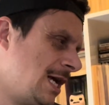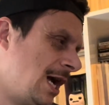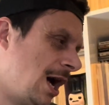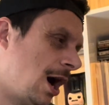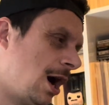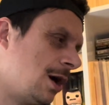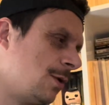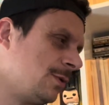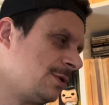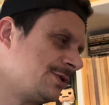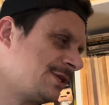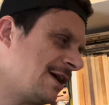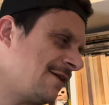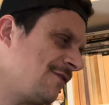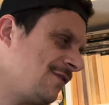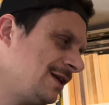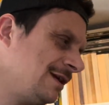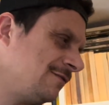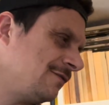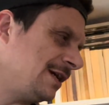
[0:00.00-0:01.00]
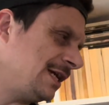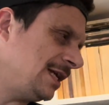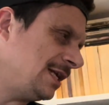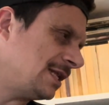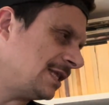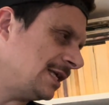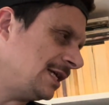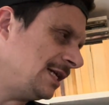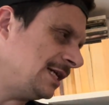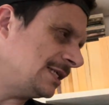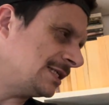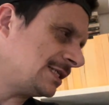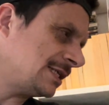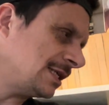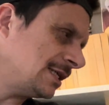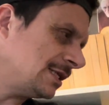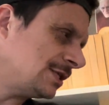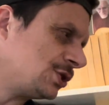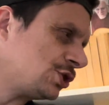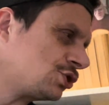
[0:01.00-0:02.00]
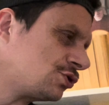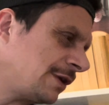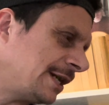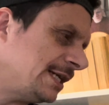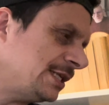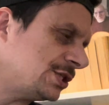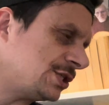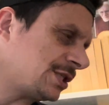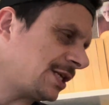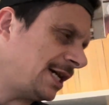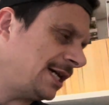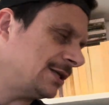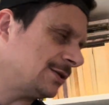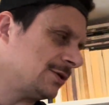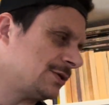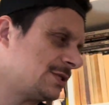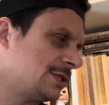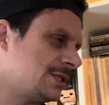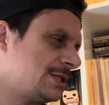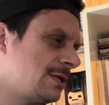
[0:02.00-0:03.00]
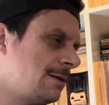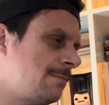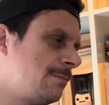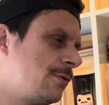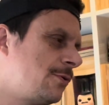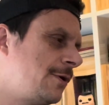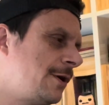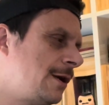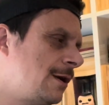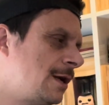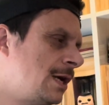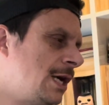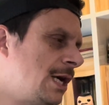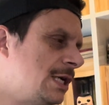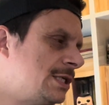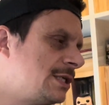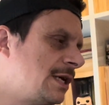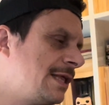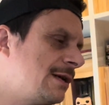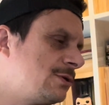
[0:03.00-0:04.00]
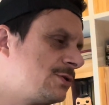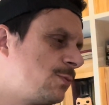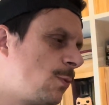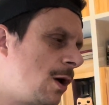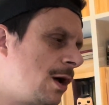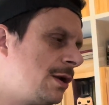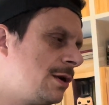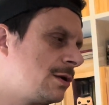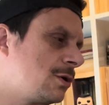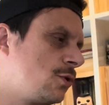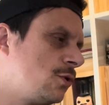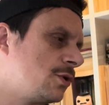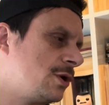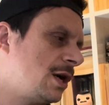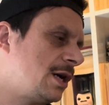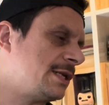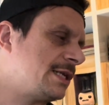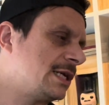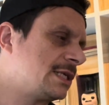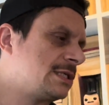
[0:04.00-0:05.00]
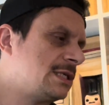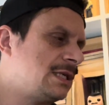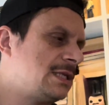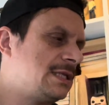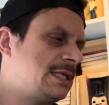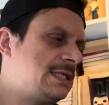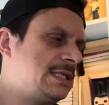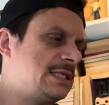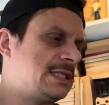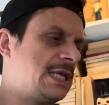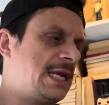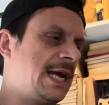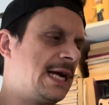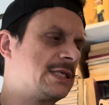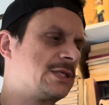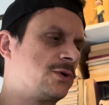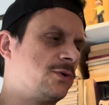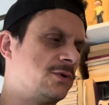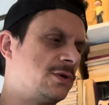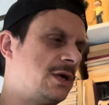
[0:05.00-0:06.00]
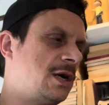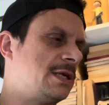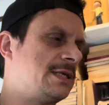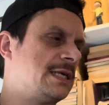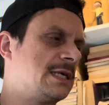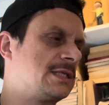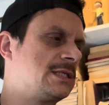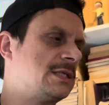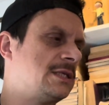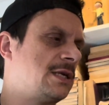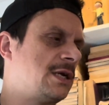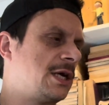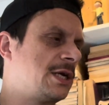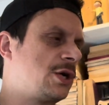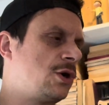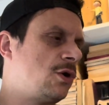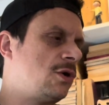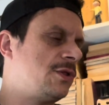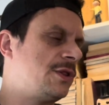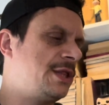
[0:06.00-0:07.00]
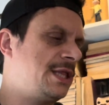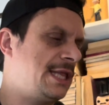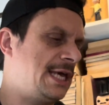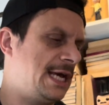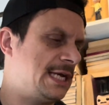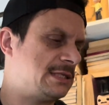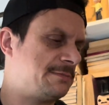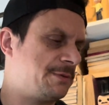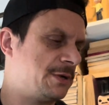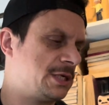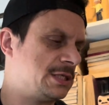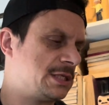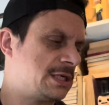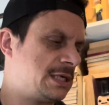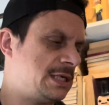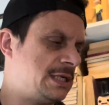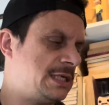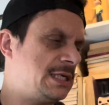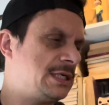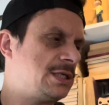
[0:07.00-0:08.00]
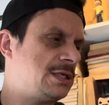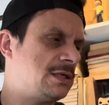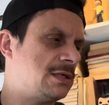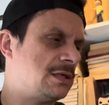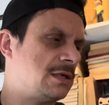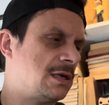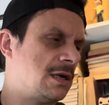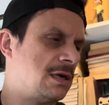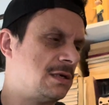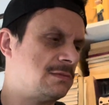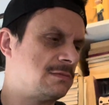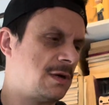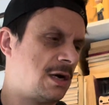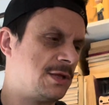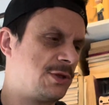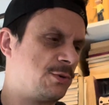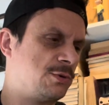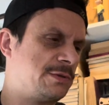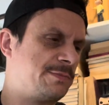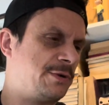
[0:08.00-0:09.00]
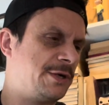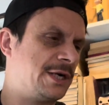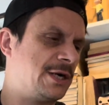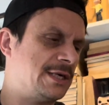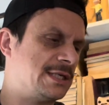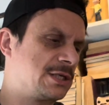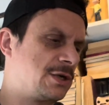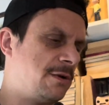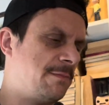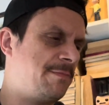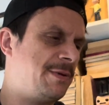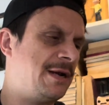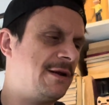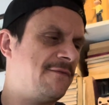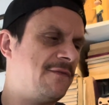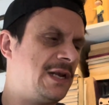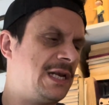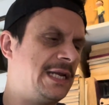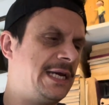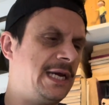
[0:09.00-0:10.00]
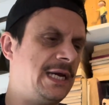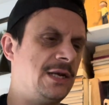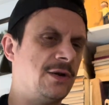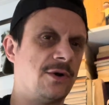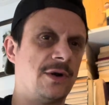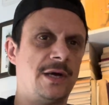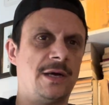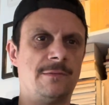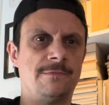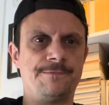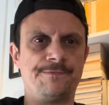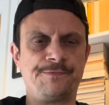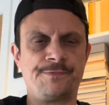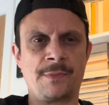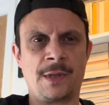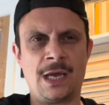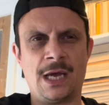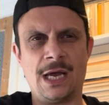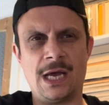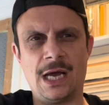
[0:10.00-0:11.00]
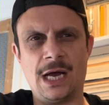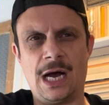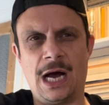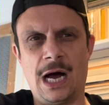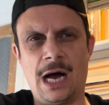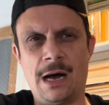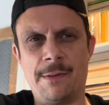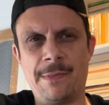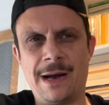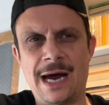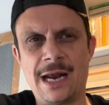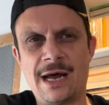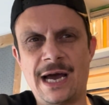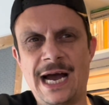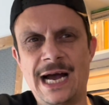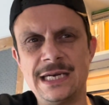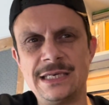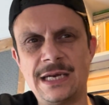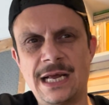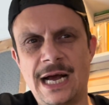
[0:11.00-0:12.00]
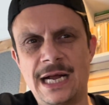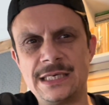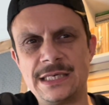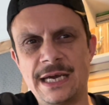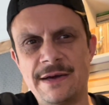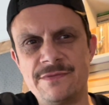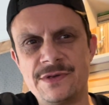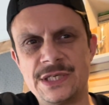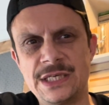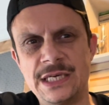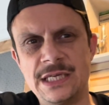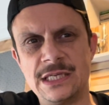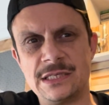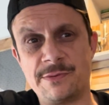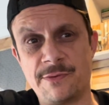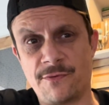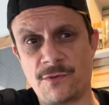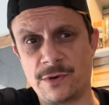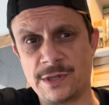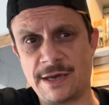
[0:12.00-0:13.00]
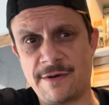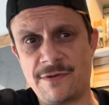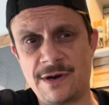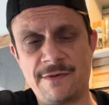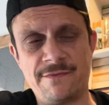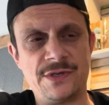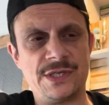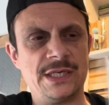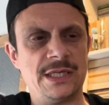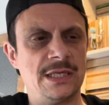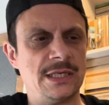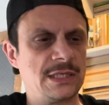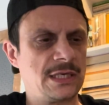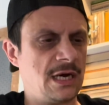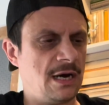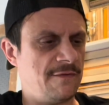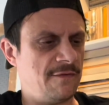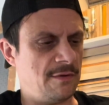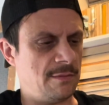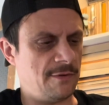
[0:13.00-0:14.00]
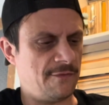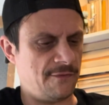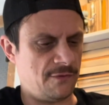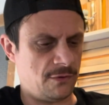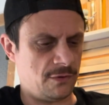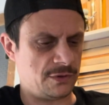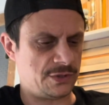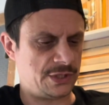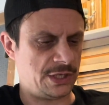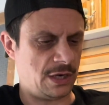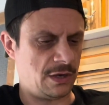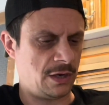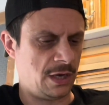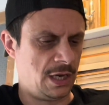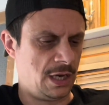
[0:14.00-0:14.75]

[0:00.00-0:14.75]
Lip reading: I will definitely read these strange tales at some point. So that was one Gordon R. Dickson. This is the next Gordon R. Dickson, and I got this because the condition I thought was pretty good. It's got a bit of a lean on it. And I actually haven't seen this before. Definitely haven't seen this cover before. So